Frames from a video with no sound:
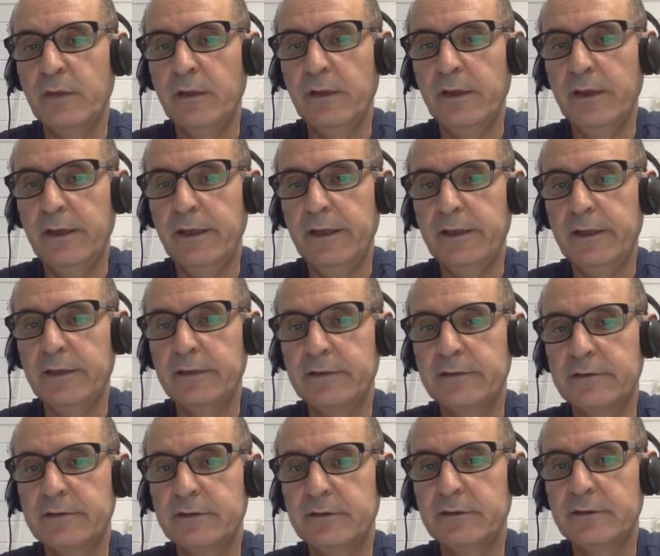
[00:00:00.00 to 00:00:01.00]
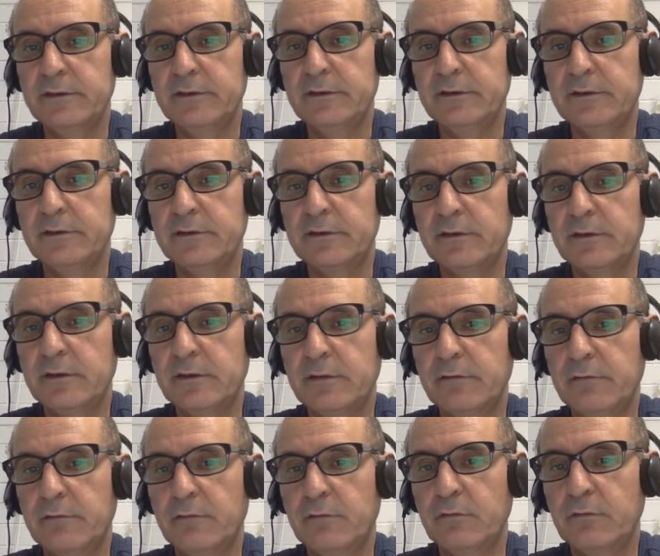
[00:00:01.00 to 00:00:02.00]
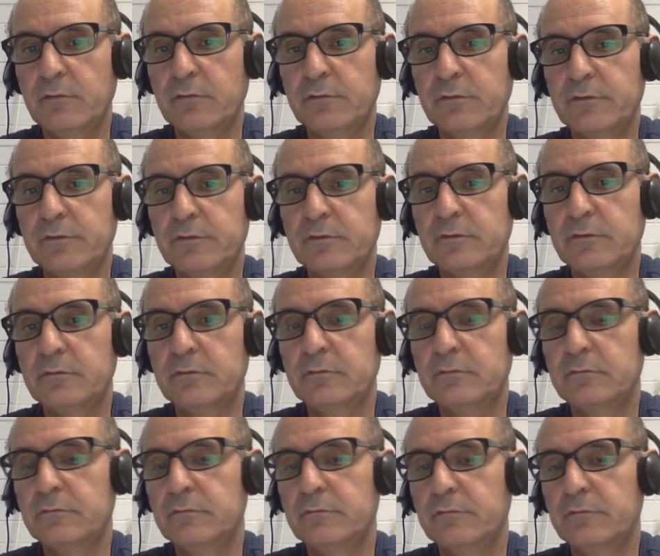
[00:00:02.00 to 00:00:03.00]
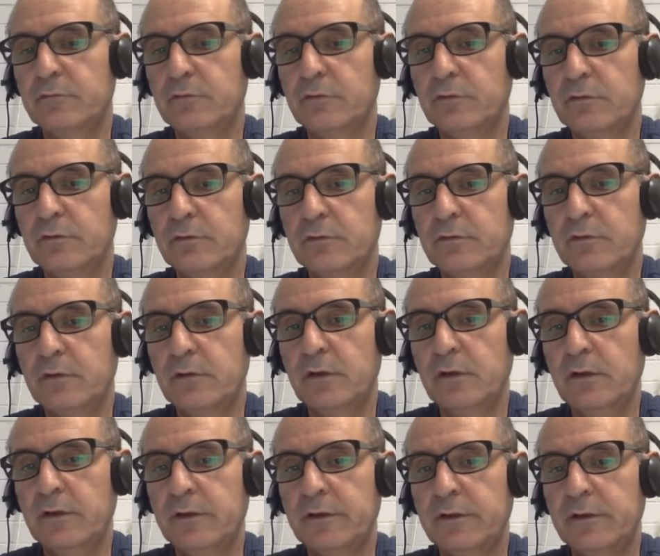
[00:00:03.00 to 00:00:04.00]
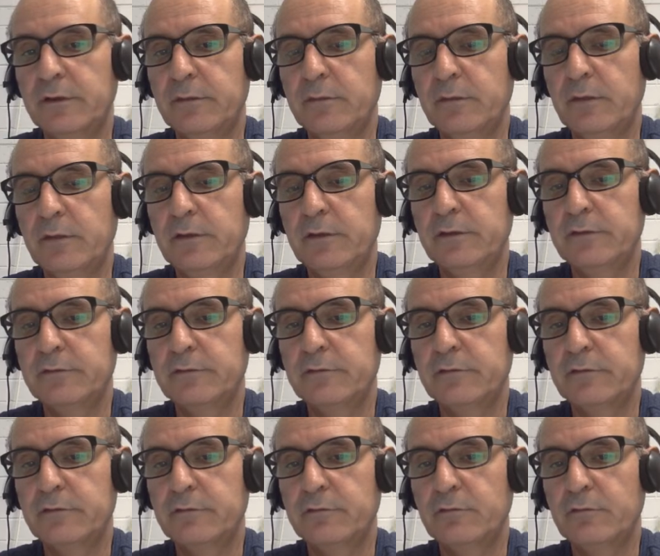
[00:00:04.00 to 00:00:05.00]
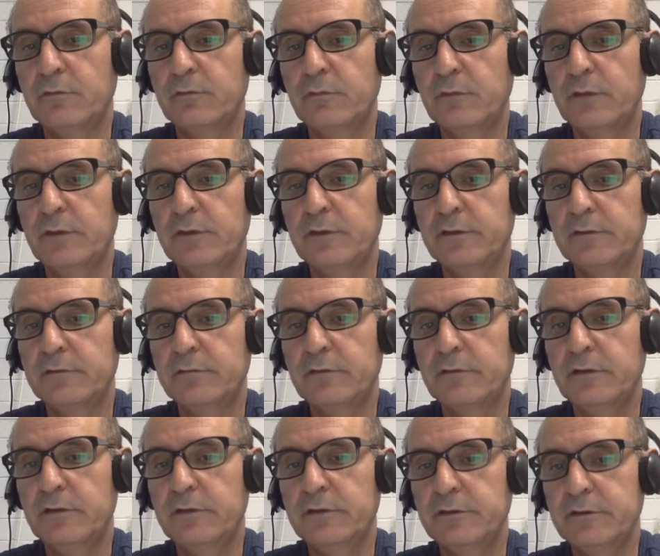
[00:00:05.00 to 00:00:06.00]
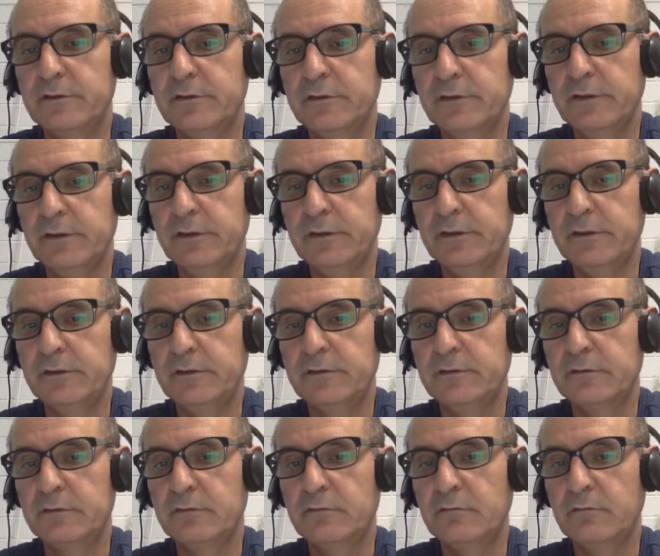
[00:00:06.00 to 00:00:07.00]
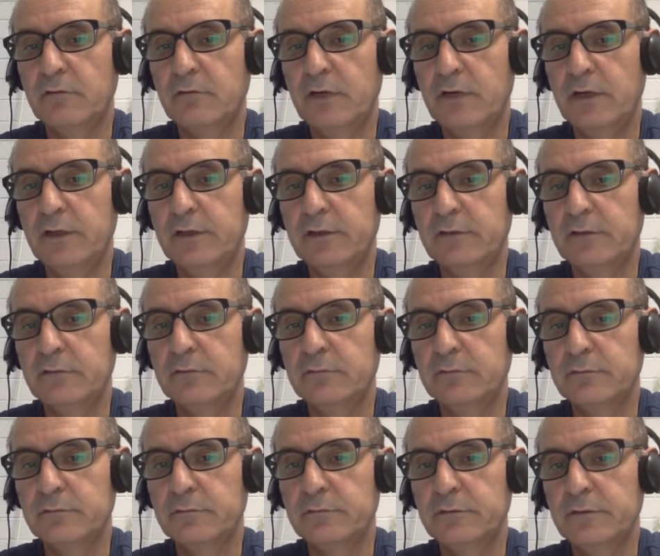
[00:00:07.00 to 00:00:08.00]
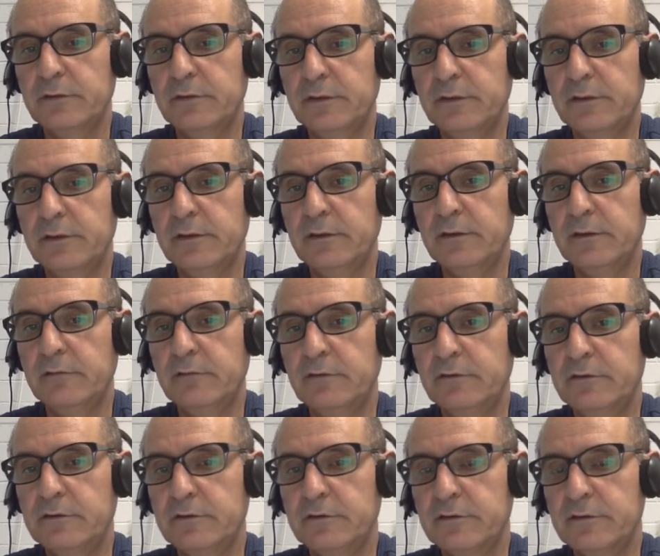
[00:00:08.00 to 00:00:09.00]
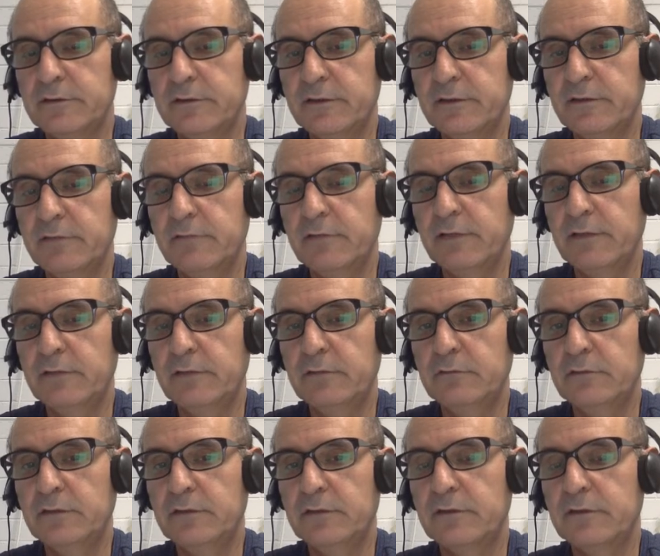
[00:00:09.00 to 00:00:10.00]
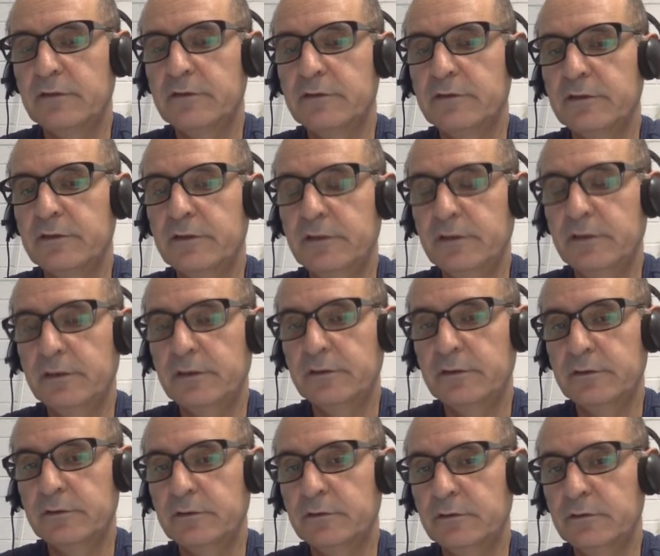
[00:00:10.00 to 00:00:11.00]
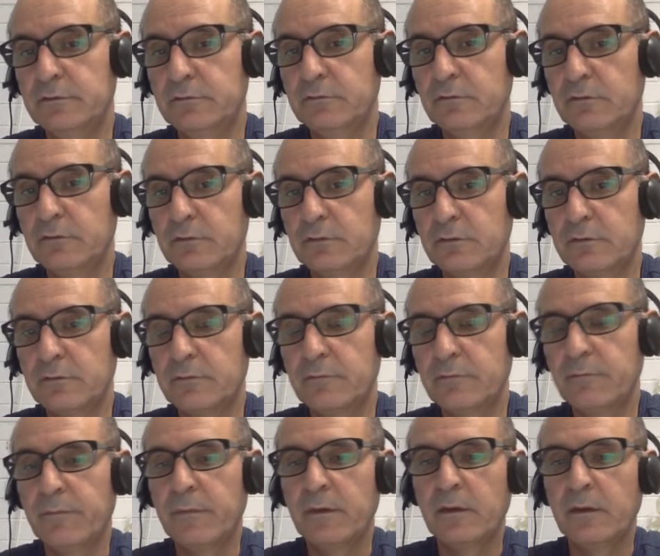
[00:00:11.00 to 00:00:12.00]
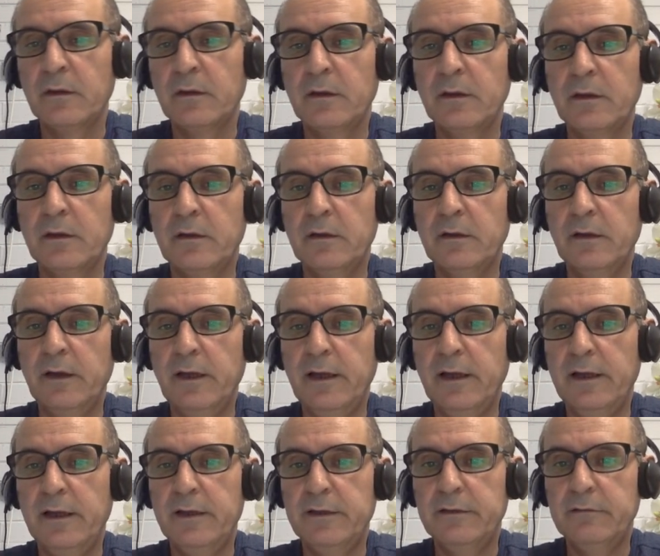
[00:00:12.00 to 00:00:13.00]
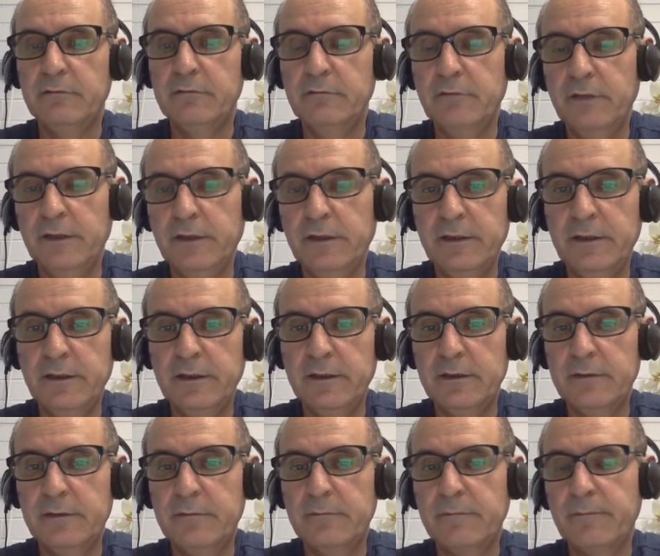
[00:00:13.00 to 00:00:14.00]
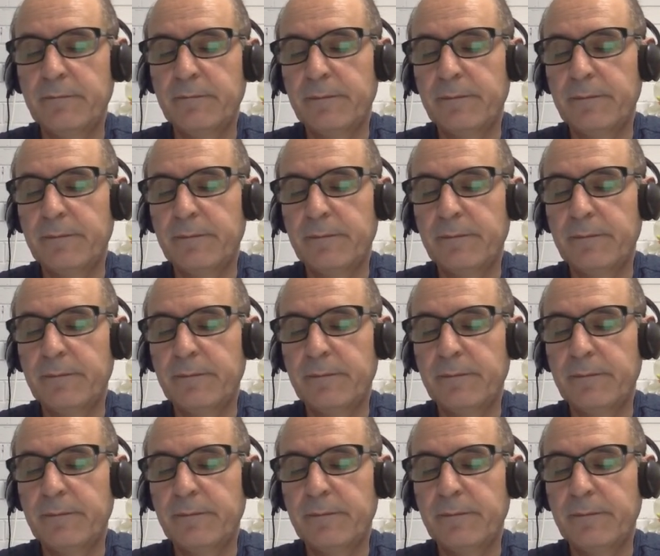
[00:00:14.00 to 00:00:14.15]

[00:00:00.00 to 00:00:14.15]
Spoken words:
X is 4, so 4, then -1. 4 minus 1 is 3, so y equals to 3, which is the same value that I see here, so it works. And when